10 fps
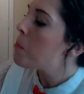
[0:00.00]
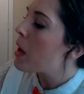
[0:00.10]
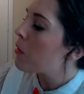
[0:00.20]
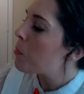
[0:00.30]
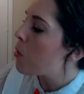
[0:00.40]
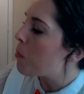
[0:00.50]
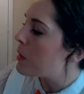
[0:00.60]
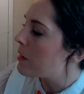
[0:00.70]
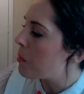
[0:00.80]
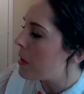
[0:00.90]
Mary
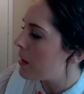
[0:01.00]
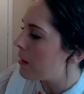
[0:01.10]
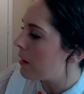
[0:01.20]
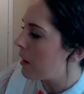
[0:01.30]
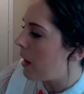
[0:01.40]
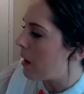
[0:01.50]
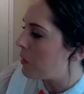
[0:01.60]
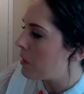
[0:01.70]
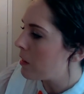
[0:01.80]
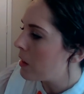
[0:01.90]
Poppins appears in the
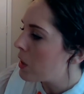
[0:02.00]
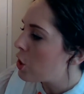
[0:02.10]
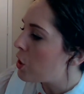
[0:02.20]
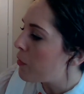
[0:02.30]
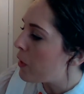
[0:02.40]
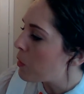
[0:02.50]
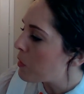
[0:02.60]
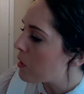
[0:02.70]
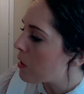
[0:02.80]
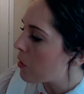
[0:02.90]
clouds. She
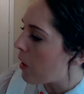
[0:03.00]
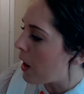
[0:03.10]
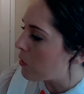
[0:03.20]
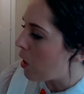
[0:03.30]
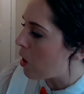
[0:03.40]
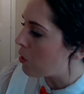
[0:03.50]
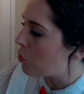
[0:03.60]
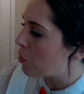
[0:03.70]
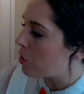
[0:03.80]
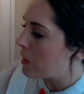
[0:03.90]
floats to the ground on
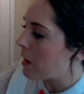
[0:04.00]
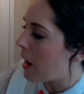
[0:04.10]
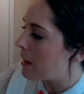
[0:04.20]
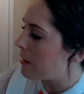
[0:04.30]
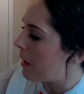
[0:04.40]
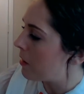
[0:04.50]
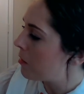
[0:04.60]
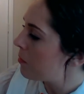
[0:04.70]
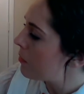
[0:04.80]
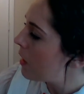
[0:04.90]
Georgie's kite
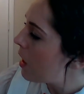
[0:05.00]
tail.